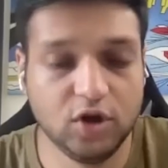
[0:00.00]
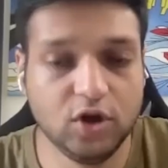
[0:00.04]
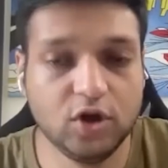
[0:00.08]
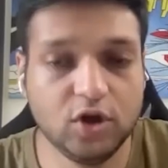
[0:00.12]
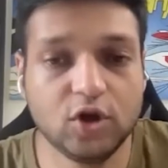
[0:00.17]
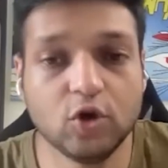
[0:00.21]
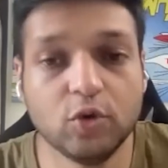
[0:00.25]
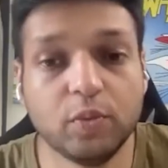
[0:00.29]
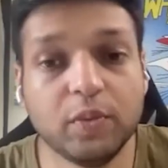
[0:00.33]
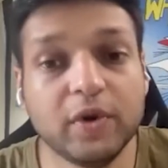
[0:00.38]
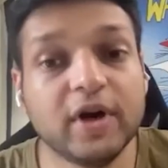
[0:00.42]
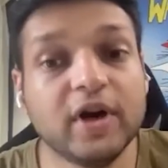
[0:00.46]

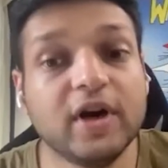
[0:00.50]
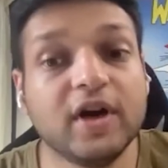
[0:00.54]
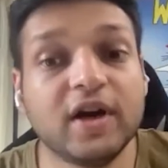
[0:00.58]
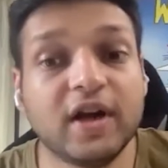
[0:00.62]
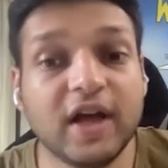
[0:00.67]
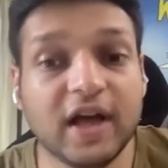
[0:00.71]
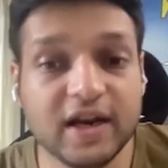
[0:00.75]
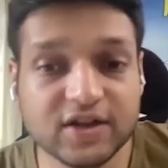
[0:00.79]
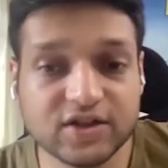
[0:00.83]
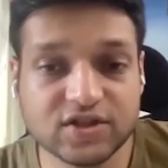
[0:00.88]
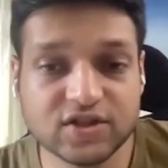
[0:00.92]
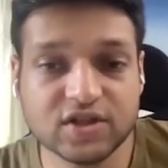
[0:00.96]
human
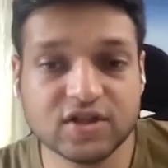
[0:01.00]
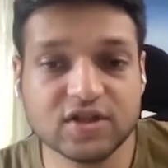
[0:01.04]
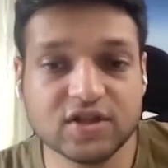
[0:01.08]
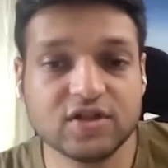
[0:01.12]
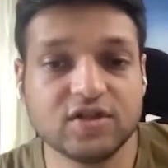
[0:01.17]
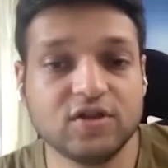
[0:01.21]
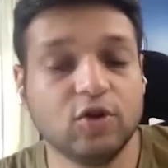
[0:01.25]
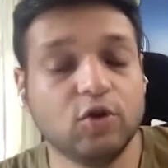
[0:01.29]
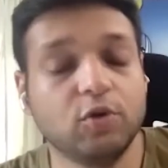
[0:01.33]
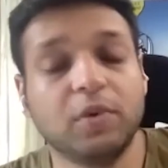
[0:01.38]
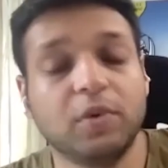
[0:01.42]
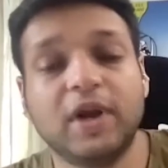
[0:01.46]

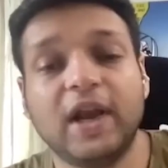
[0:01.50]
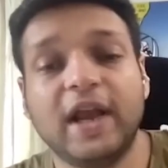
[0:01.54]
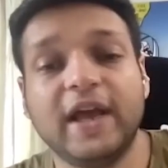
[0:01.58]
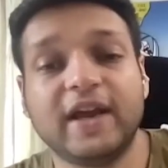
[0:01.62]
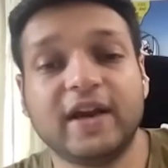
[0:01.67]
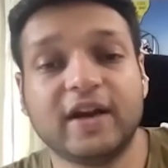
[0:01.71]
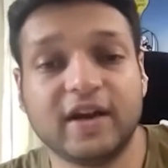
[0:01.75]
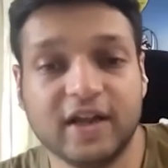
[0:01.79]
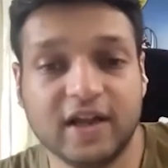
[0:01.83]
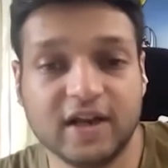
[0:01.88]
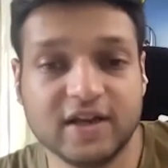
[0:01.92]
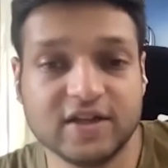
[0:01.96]
intelligence,
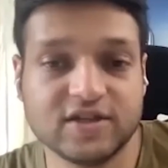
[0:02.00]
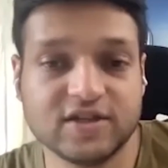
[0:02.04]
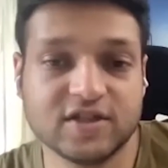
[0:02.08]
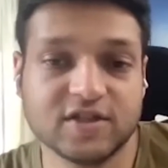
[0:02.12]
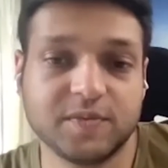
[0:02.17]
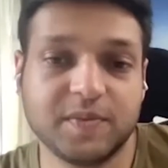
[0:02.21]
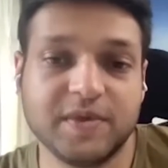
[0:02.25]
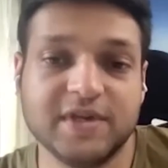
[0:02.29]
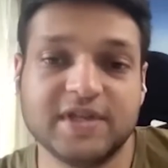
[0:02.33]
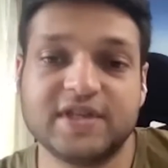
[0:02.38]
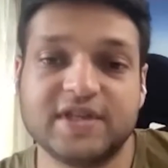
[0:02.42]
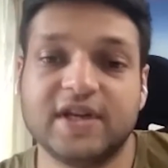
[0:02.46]
human-like
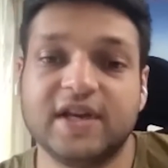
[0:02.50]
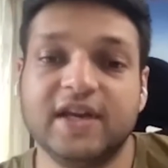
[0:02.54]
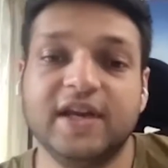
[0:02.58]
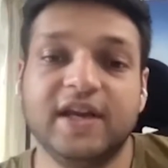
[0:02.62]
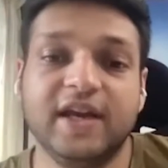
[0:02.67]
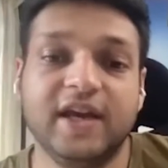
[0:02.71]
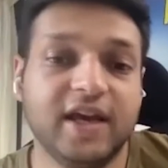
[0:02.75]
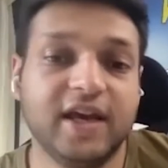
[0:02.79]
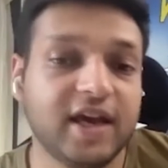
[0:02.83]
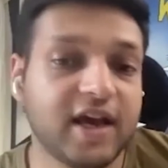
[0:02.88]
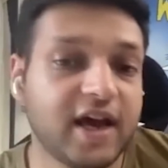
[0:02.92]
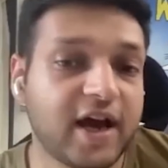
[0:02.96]
intelligence,
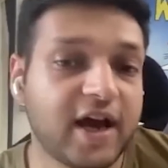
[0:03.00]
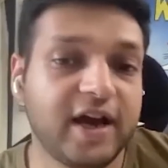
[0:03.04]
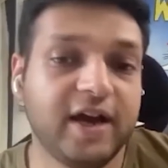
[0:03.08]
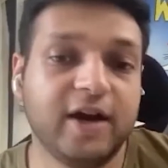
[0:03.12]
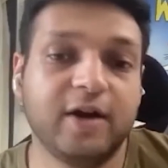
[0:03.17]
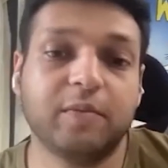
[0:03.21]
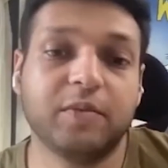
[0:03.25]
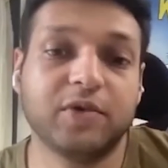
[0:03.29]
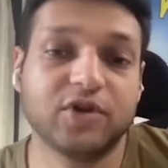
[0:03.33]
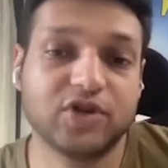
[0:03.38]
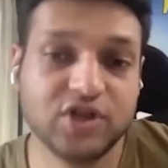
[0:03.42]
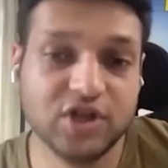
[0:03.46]
basically AI
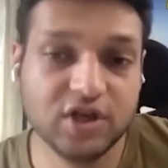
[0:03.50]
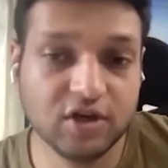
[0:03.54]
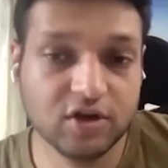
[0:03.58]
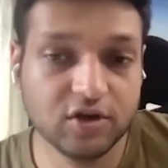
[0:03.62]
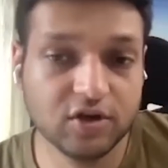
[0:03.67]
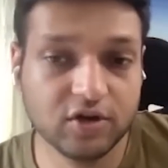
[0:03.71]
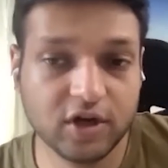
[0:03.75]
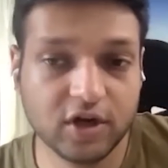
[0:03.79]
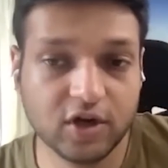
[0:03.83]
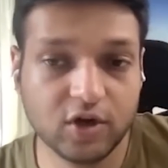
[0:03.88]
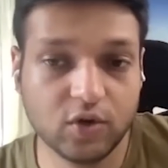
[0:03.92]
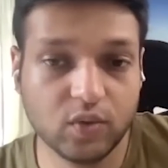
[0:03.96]
and machine
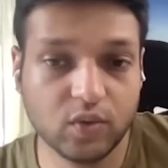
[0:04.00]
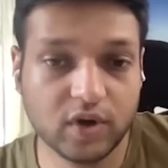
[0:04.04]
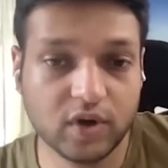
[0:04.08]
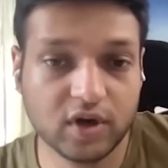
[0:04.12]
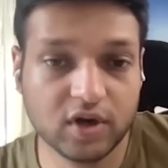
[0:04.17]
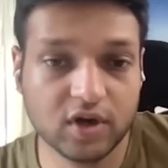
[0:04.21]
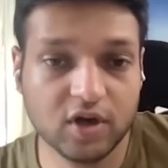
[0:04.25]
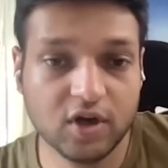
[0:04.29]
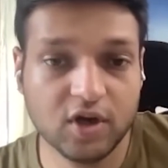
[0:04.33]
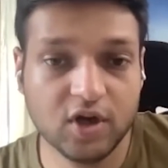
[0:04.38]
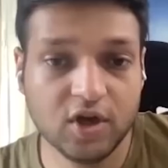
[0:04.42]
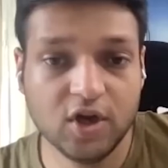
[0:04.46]
learning to it.